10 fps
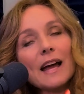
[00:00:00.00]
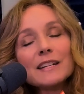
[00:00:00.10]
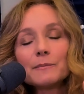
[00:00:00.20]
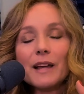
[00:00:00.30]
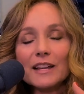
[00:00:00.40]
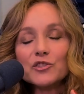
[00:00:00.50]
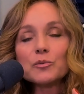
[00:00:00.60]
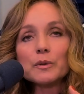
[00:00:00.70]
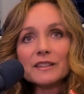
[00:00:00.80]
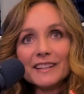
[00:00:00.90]
I do
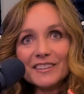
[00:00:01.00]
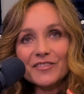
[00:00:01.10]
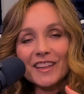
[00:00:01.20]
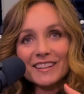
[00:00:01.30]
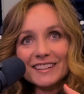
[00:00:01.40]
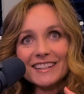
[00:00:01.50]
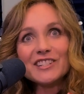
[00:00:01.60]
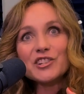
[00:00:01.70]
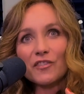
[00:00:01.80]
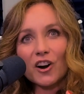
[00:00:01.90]
believe that in
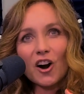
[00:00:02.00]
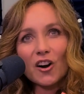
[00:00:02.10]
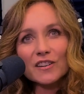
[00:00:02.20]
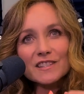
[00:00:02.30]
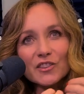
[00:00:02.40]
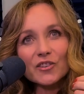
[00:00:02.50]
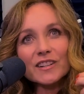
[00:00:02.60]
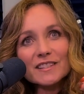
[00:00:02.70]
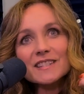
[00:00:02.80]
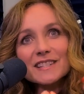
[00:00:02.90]
each of our hearts,
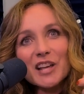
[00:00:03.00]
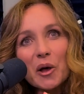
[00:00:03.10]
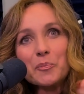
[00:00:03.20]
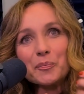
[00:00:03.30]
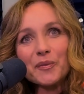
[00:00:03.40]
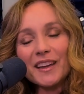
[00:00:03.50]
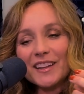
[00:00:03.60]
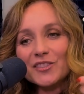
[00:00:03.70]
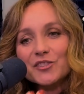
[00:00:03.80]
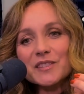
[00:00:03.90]
there's some
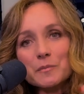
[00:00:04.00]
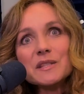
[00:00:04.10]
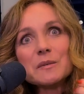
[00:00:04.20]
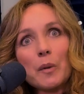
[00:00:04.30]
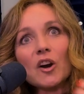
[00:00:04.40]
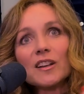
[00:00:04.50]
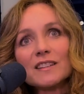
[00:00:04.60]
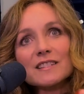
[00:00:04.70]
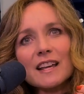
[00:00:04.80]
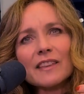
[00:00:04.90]
spark
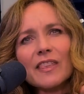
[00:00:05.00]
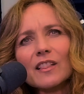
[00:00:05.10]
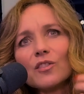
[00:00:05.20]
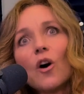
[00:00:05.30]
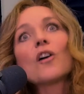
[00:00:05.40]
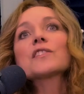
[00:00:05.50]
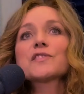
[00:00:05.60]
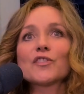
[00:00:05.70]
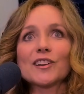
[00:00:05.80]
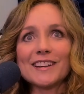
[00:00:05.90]
inside that longs
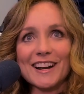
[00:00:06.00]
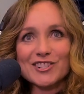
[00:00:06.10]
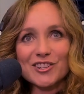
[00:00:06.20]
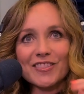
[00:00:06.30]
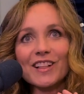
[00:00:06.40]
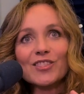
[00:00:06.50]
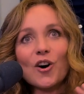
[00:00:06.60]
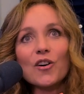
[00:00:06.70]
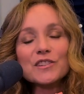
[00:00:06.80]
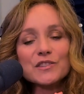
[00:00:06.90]
for connection, that
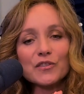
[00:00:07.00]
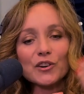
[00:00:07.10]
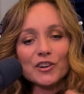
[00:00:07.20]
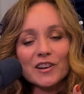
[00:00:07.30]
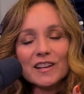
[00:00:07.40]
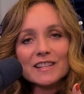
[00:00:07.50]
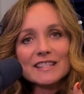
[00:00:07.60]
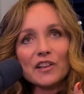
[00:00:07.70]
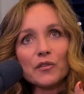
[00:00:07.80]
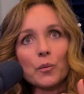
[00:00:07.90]
longs for
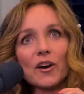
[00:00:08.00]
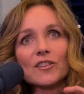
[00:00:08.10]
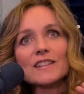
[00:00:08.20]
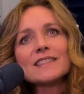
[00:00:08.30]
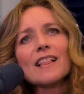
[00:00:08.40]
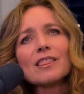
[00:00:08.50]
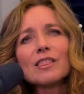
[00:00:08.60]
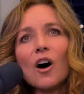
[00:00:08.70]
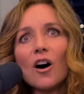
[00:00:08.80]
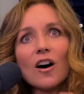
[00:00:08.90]
self-awareness, that
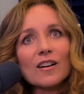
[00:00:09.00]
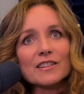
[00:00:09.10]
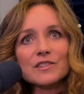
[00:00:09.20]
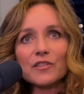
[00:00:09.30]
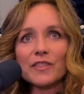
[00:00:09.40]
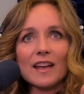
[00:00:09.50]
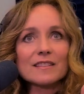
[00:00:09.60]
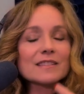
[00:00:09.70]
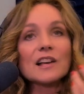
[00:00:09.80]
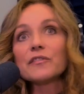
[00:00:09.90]
longs for
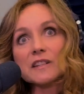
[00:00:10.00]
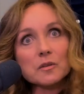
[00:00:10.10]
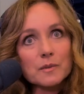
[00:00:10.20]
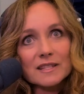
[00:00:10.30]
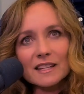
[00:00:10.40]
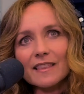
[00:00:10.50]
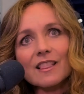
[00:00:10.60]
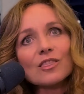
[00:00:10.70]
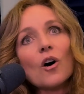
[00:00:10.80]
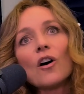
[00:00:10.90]
that self-intimacy,
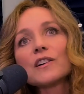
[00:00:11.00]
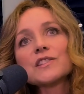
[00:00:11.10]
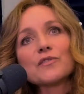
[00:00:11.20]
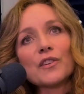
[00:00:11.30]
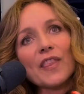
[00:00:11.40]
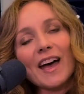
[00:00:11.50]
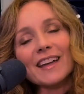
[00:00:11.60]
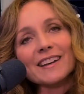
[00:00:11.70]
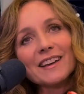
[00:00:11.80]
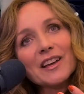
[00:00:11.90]
that longs for
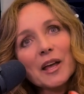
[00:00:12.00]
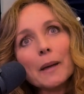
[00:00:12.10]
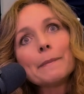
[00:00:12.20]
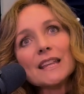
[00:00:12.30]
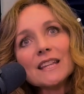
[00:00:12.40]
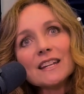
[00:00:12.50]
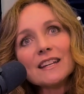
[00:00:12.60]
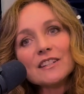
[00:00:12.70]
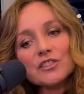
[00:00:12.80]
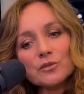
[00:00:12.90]
that
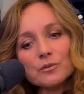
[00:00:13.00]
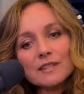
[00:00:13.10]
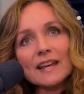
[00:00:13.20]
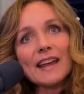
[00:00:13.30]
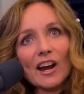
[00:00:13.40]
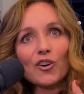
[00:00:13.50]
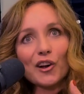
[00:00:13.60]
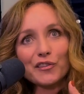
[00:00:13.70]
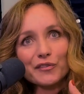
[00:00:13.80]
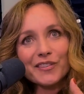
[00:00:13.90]
ability to take care
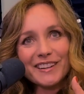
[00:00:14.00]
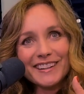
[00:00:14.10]
of